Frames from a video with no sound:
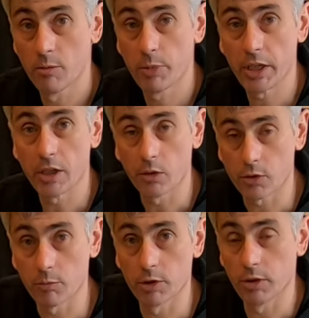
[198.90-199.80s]

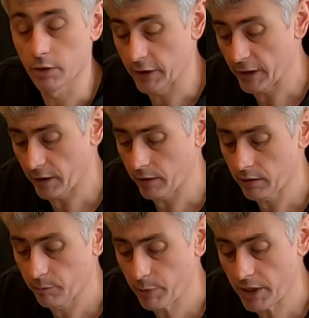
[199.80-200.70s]
P-O-W-E-R,
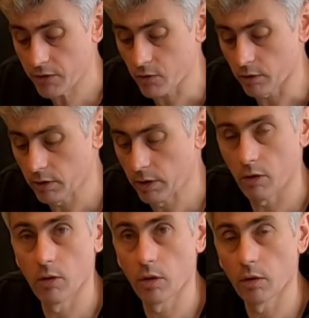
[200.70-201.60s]
petrol,
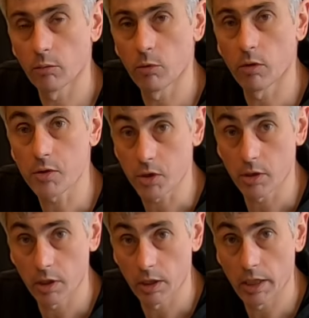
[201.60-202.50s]
oil, water,
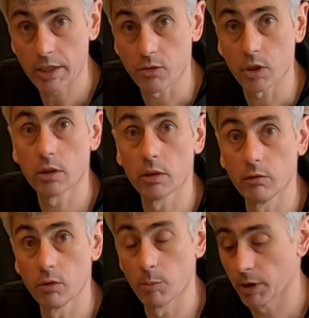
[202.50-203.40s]
electric
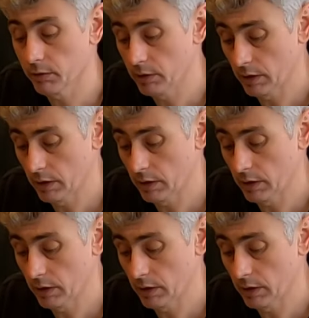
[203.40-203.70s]
and rubber.